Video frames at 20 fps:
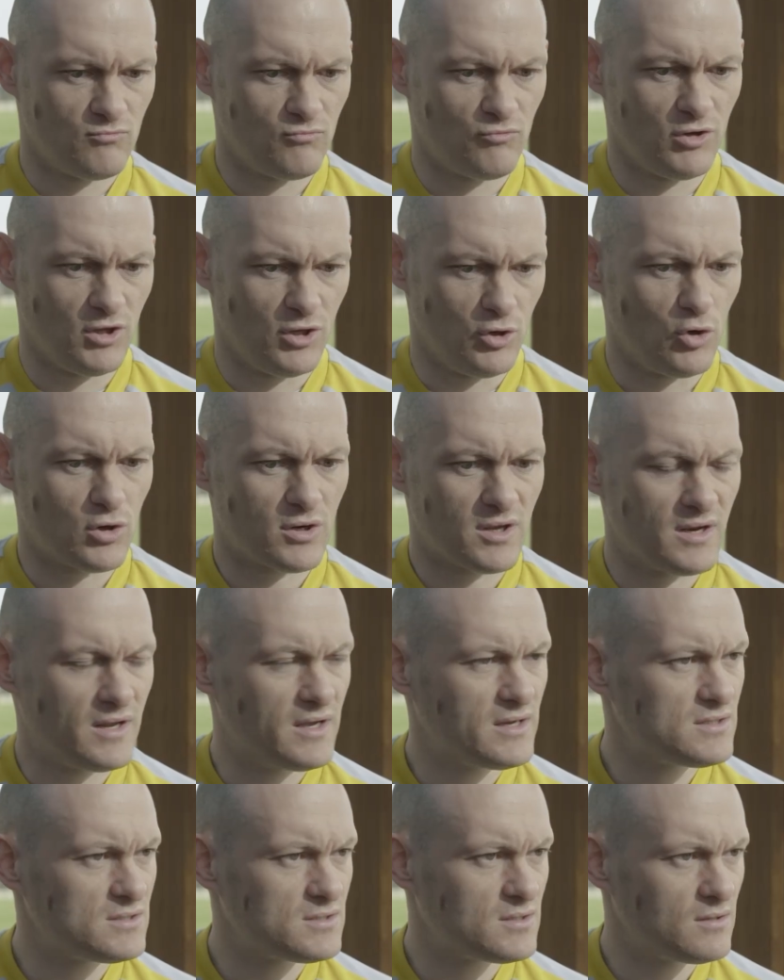really
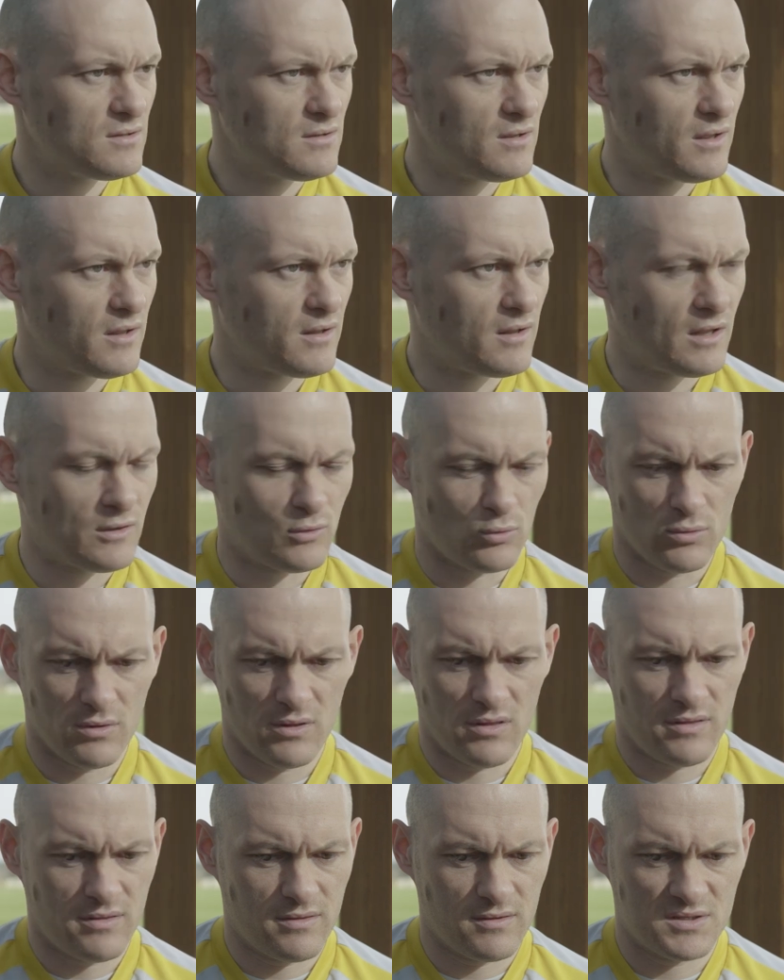organised.
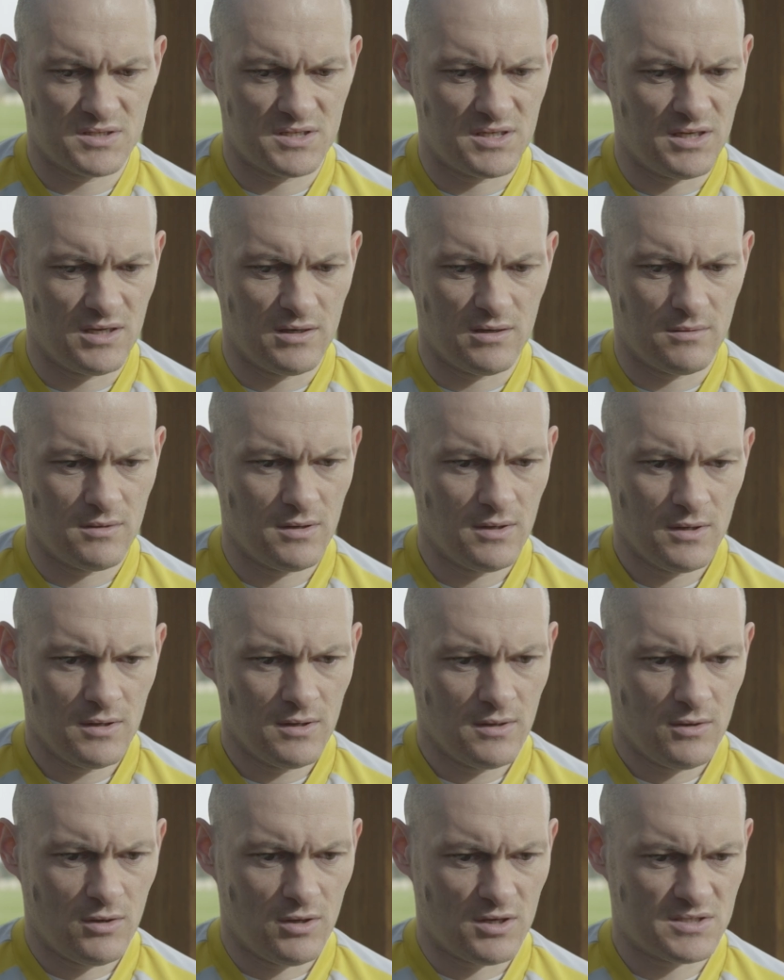Mm-hmm.
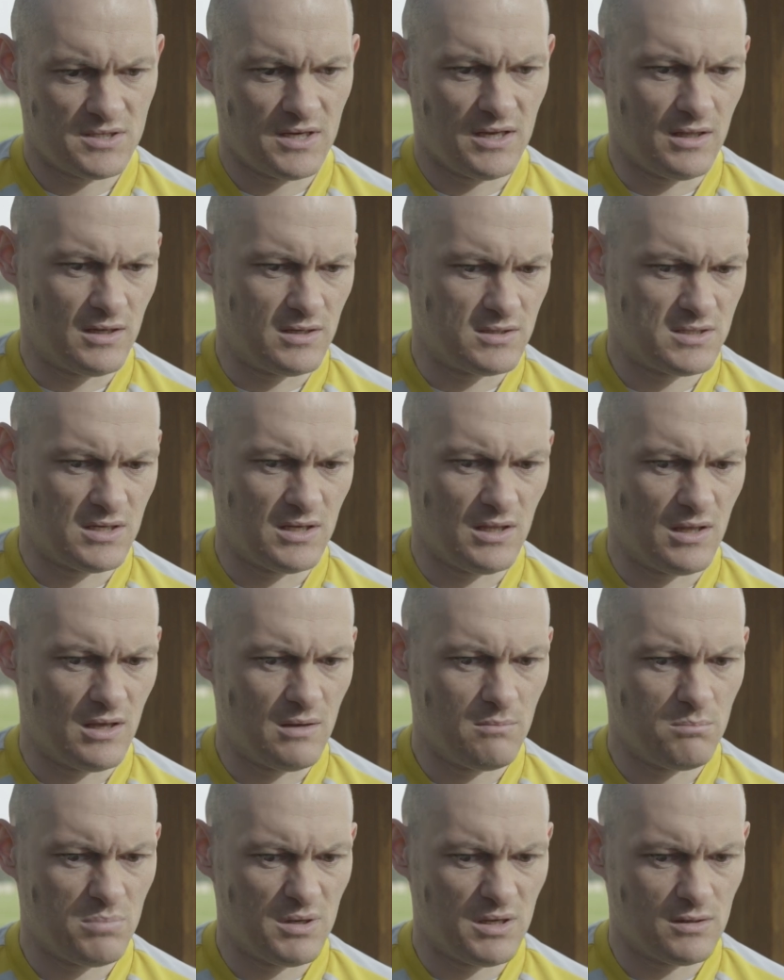I certainly see
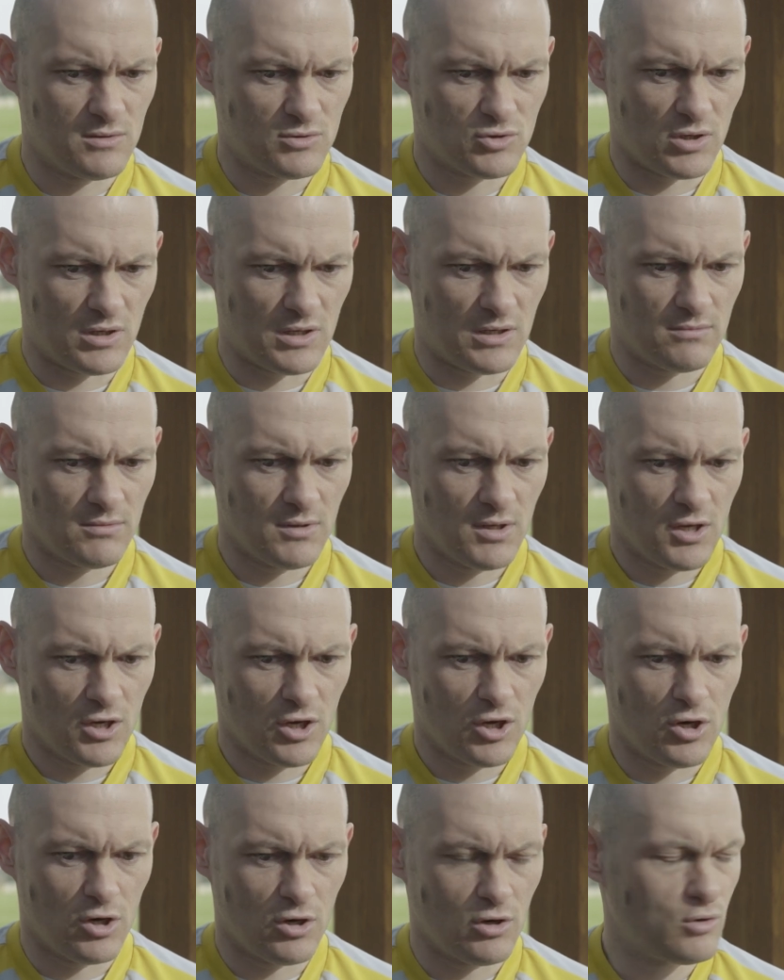them being sort of
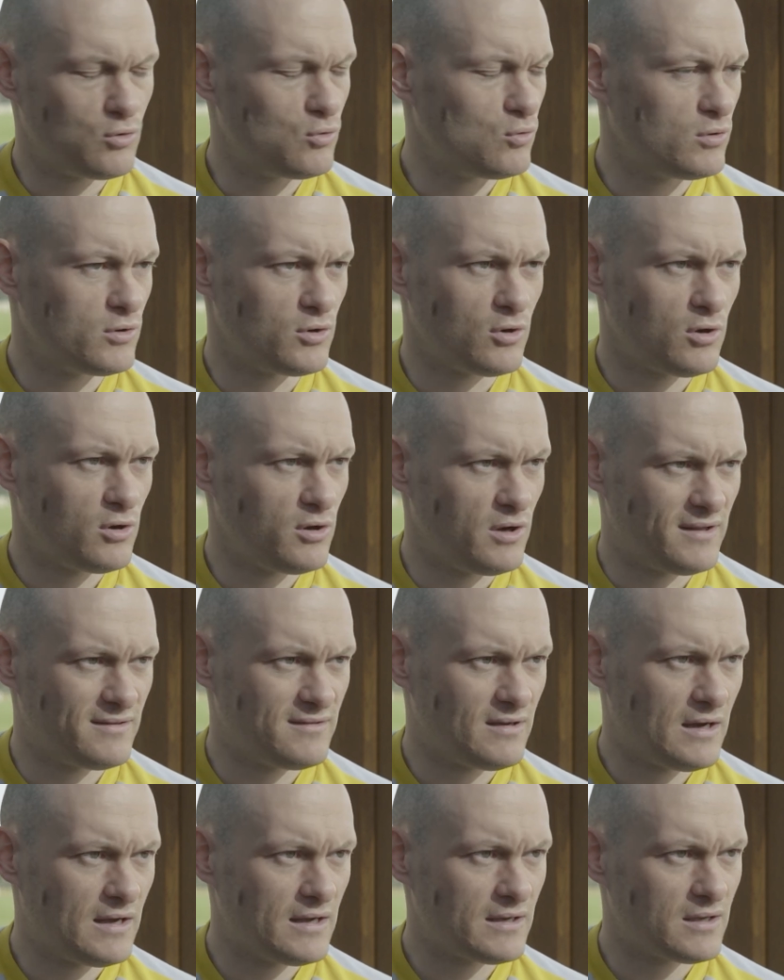gung-ho and all-out
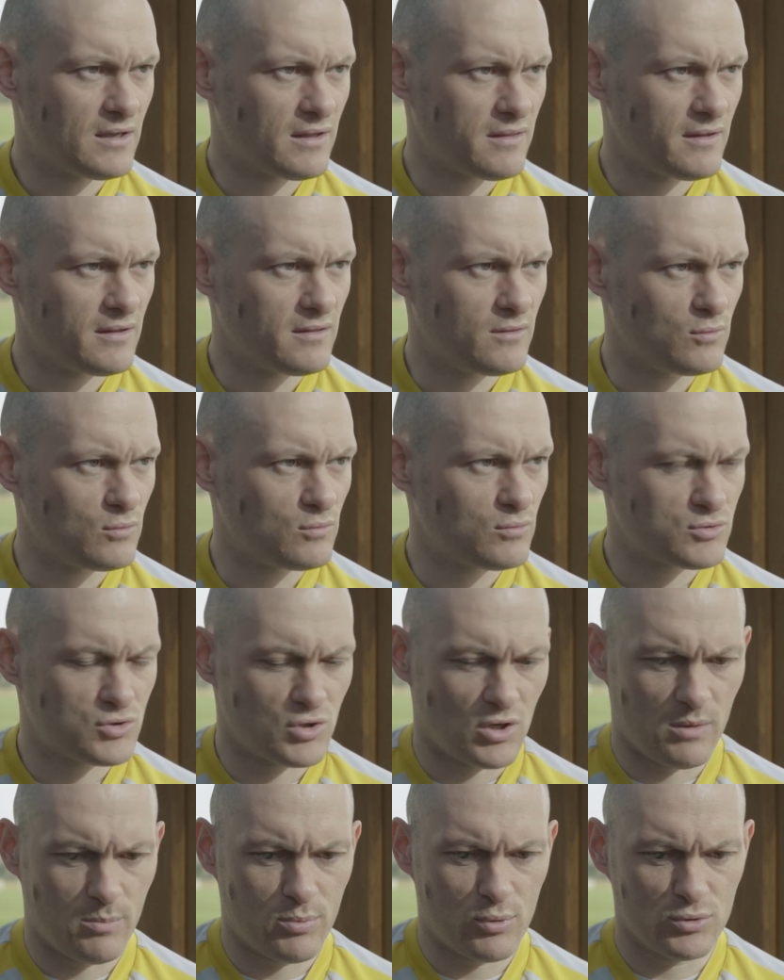attack. I think they'll
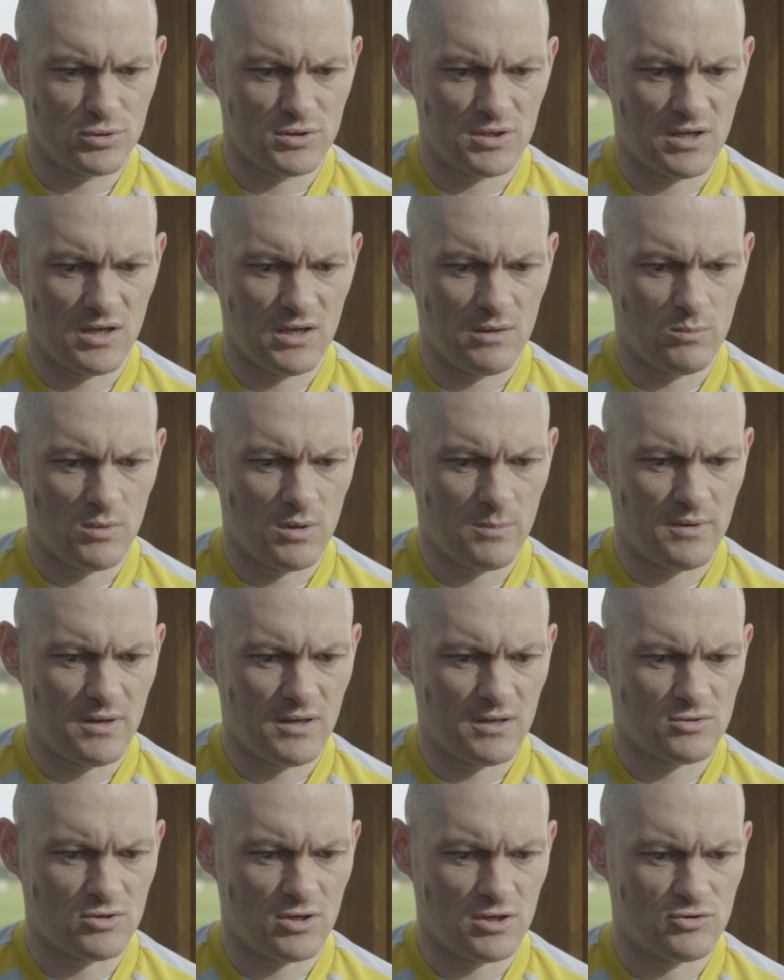sort of approach the game with a bit
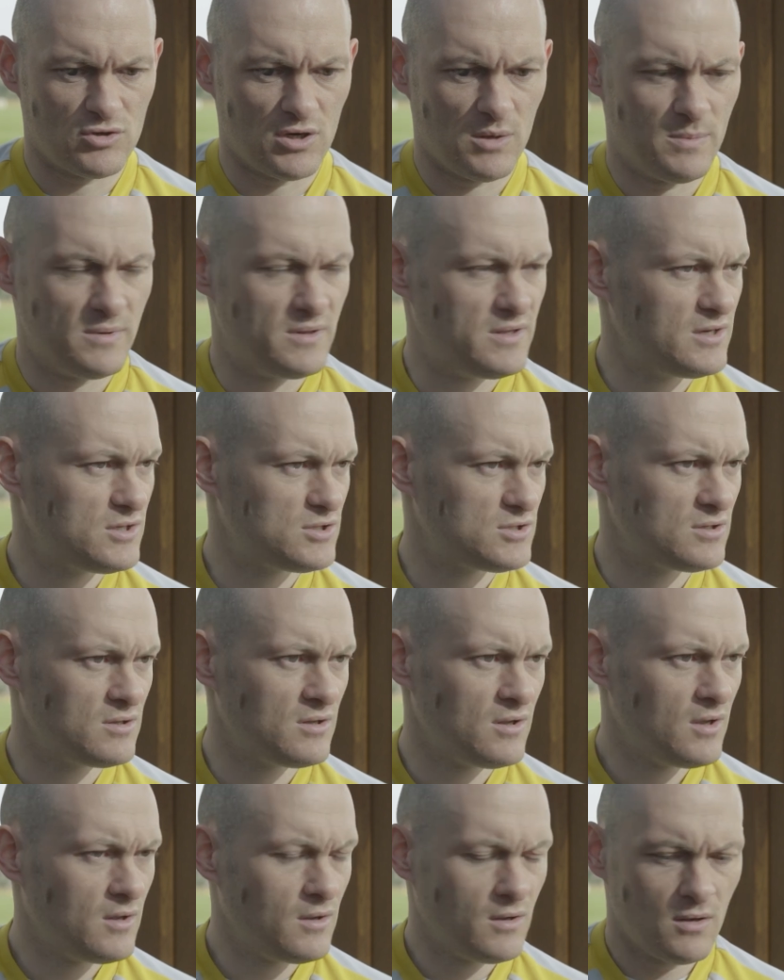of sort of
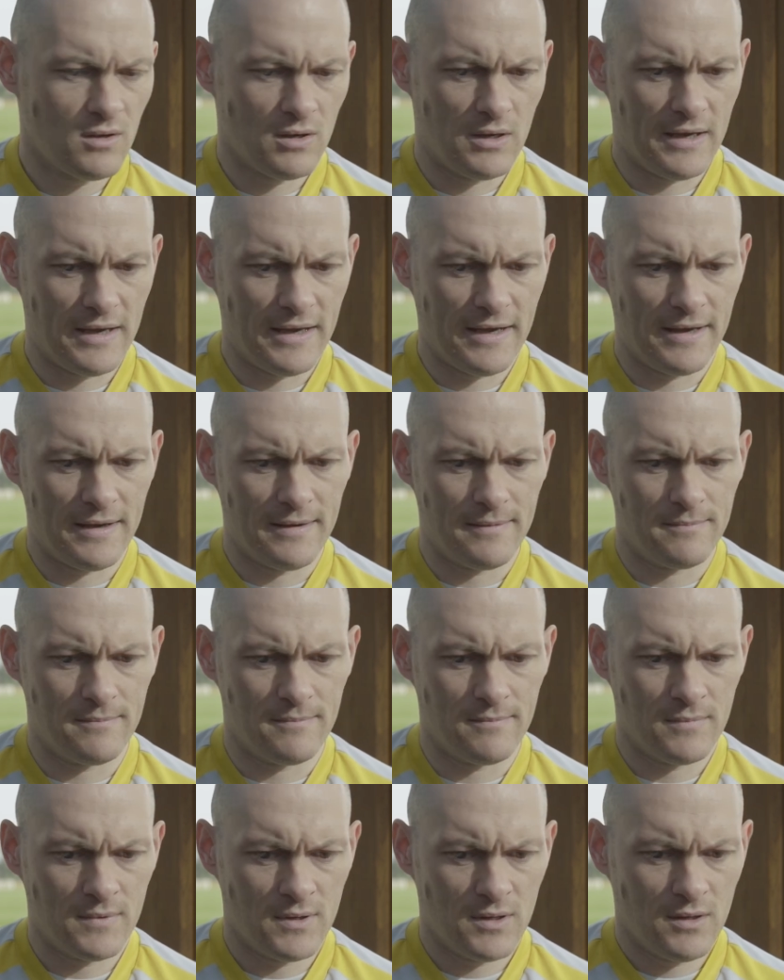trepidation.
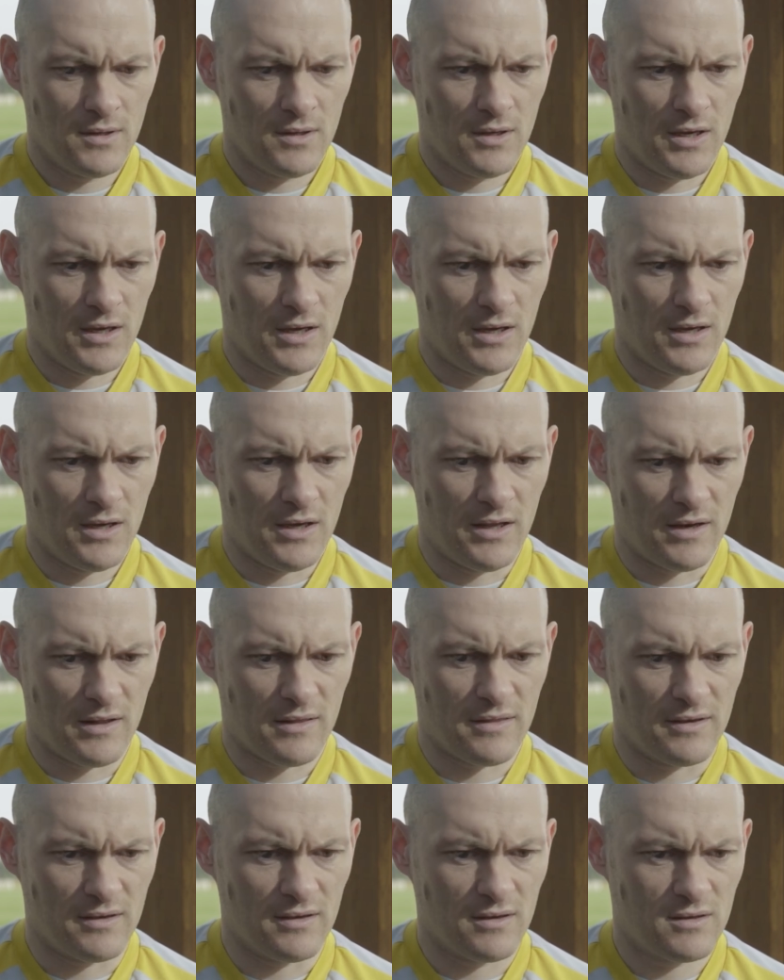And I
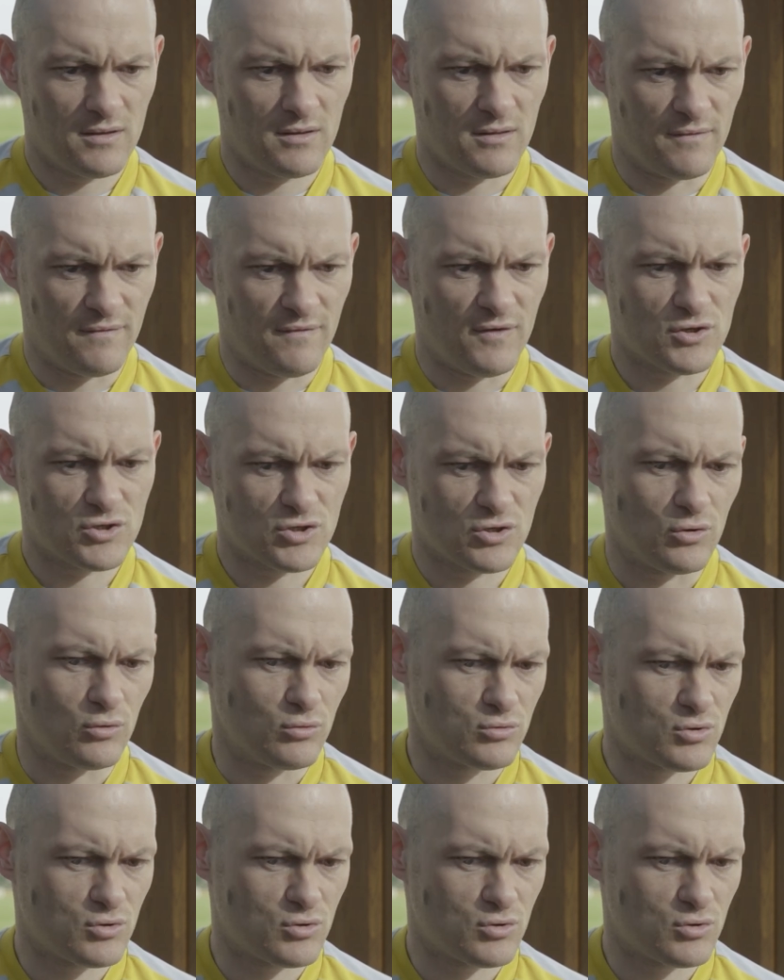think the first goal